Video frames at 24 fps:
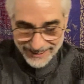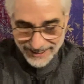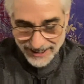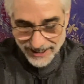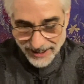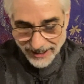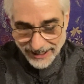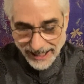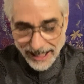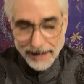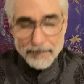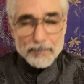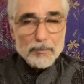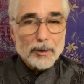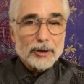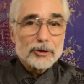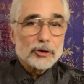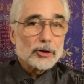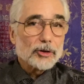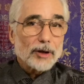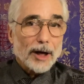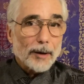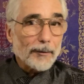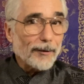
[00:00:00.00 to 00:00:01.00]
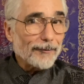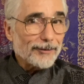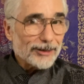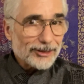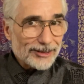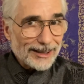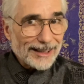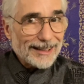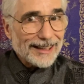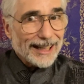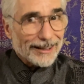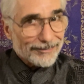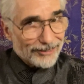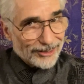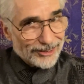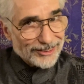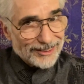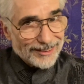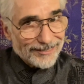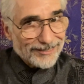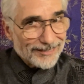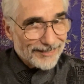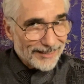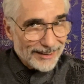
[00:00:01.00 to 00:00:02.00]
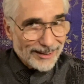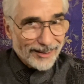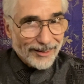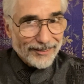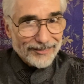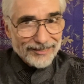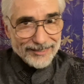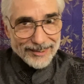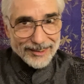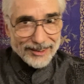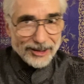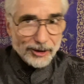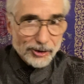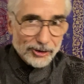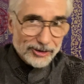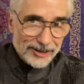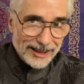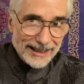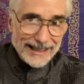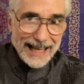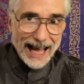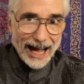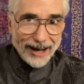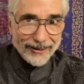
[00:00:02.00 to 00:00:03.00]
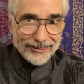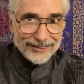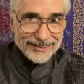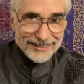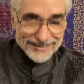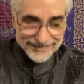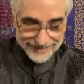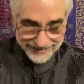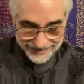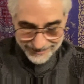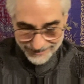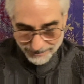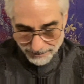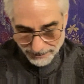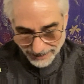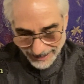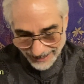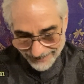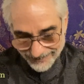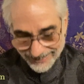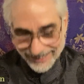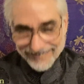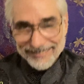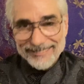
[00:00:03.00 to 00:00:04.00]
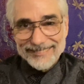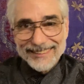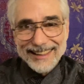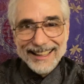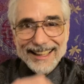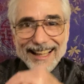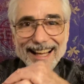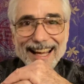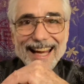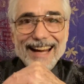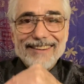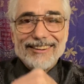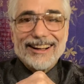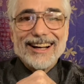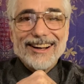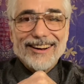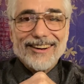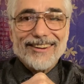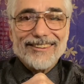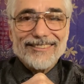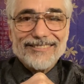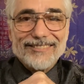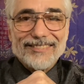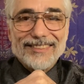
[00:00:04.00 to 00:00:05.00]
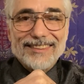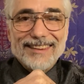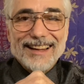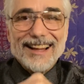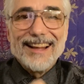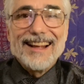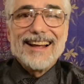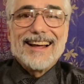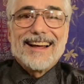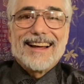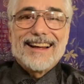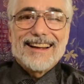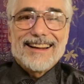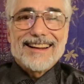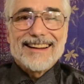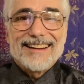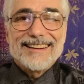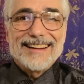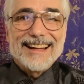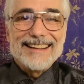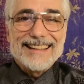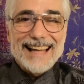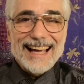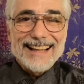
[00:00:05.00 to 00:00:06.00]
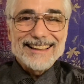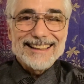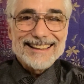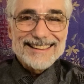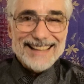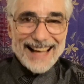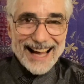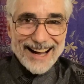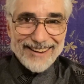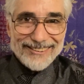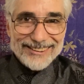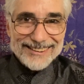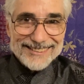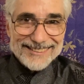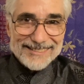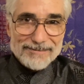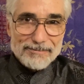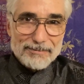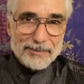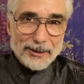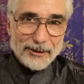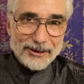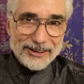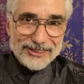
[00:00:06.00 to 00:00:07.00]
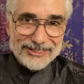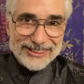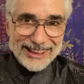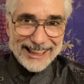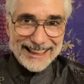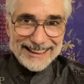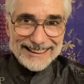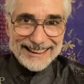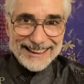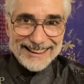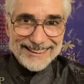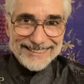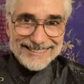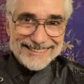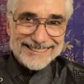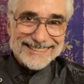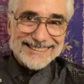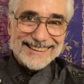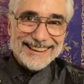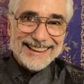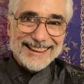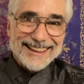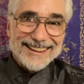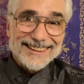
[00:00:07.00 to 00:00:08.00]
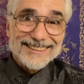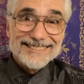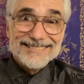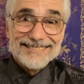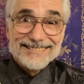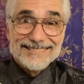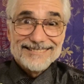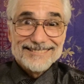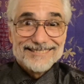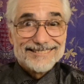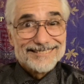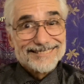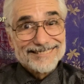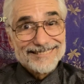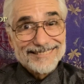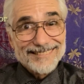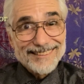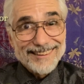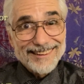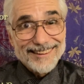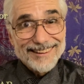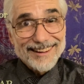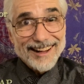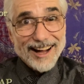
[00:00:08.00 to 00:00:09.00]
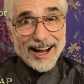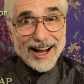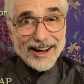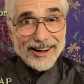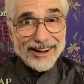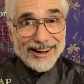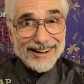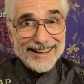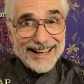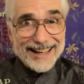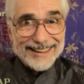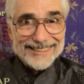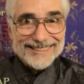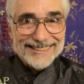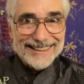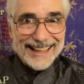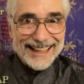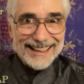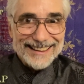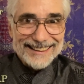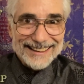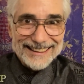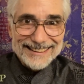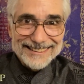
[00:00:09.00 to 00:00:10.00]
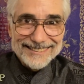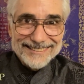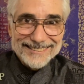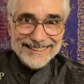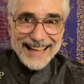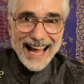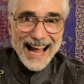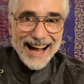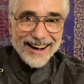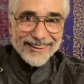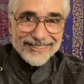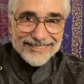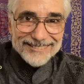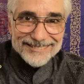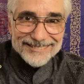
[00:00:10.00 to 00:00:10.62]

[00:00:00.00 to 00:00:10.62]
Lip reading: Okay, but you obviously leverage them, you know, use the Tao, play with them. Here we go. The Daily Taoist, Buddha Zhen here. See you on our next Daily Tao.